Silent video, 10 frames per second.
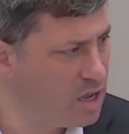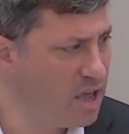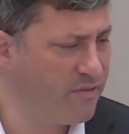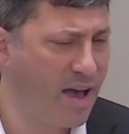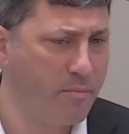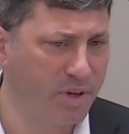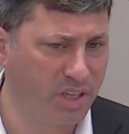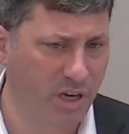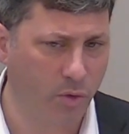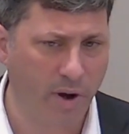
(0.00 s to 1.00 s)
If I'm
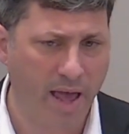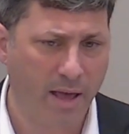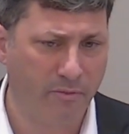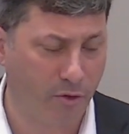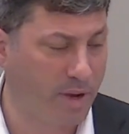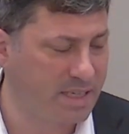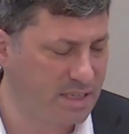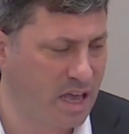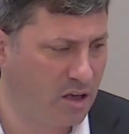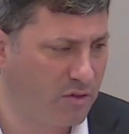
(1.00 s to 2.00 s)
building a ramp for
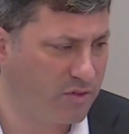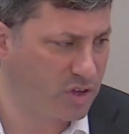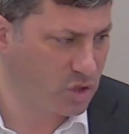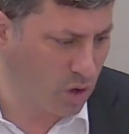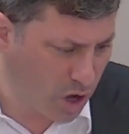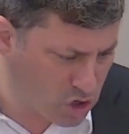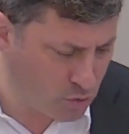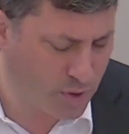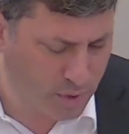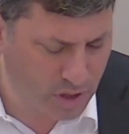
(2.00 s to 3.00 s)
myself, so a
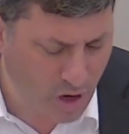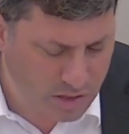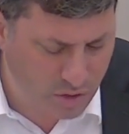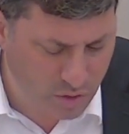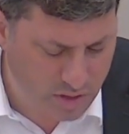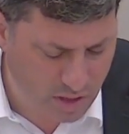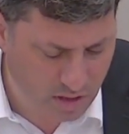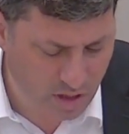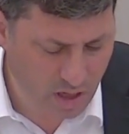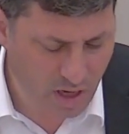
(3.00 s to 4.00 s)
hundred people could also use it.
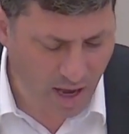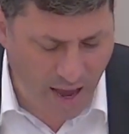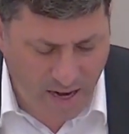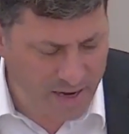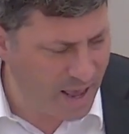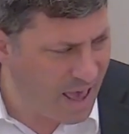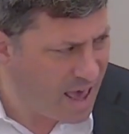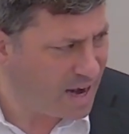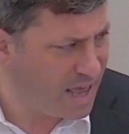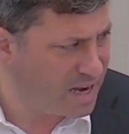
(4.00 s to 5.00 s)
I didn't
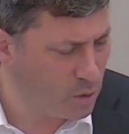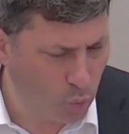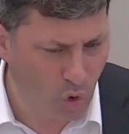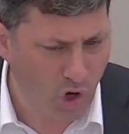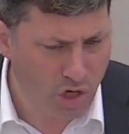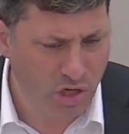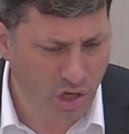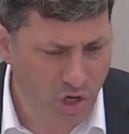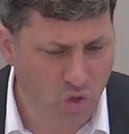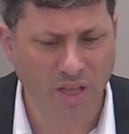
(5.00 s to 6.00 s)
add any wood
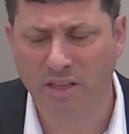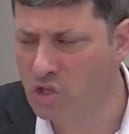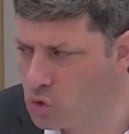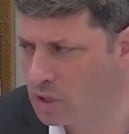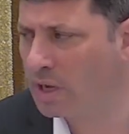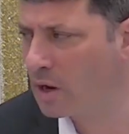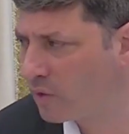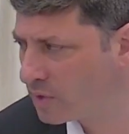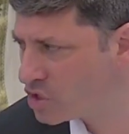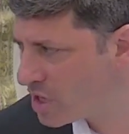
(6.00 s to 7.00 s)
so that the Jew could get
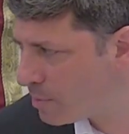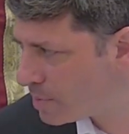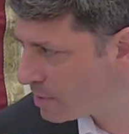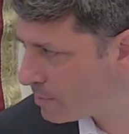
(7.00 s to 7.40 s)
off the ship.